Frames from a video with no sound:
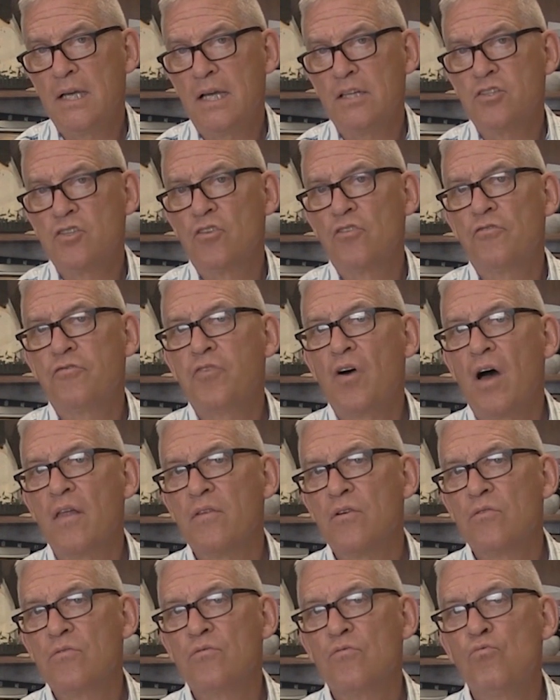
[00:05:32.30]
And so the
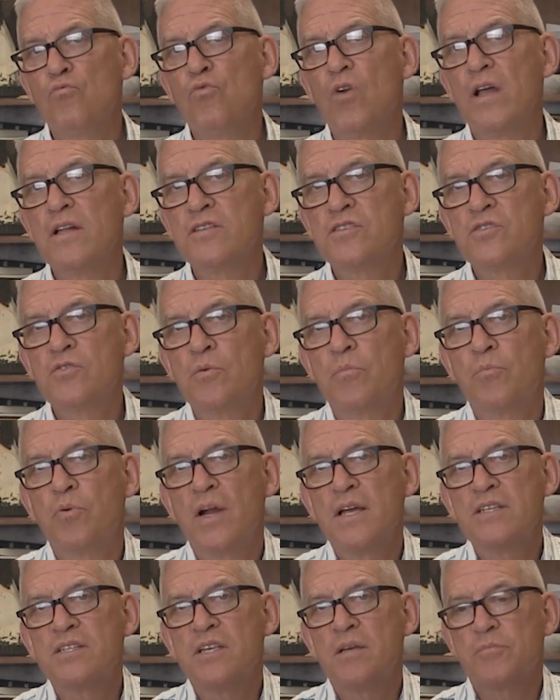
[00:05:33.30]
father runs to
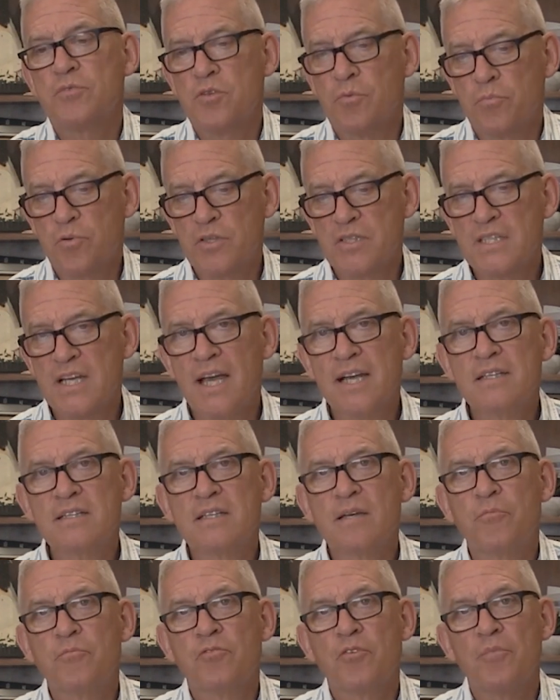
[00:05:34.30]
embrace him to
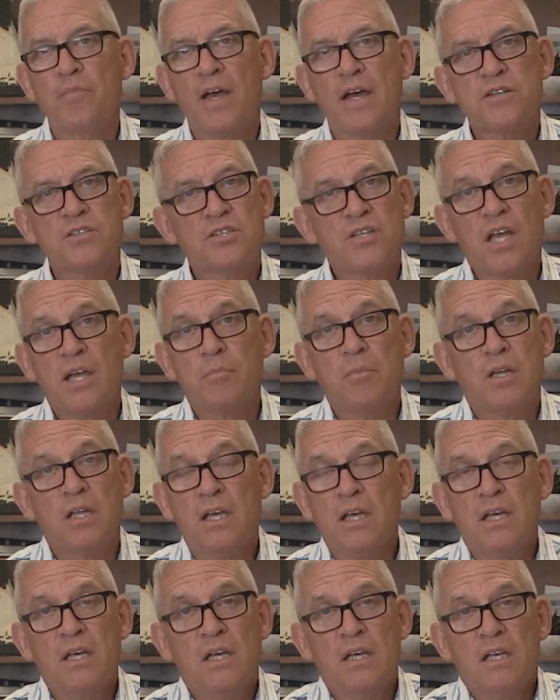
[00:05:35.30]
protect him from that shame. And
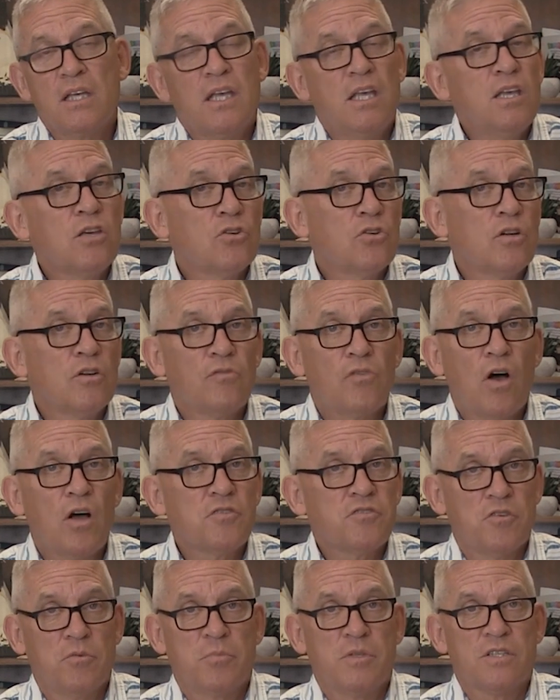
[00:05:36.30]
he could have
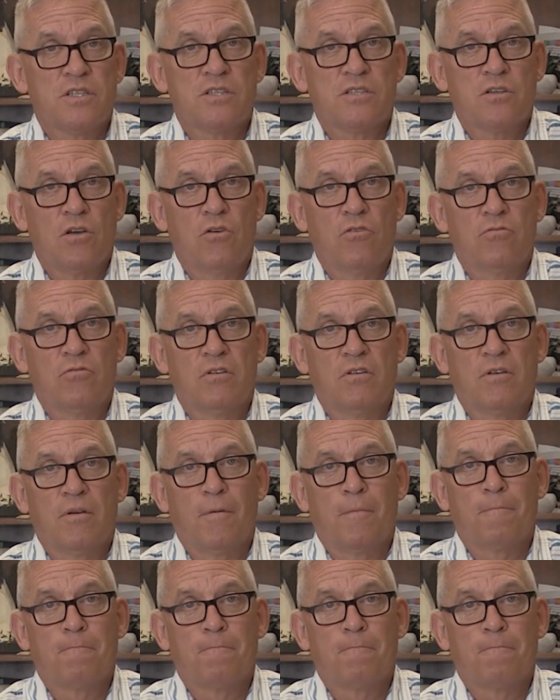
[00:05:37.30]
also been stoned.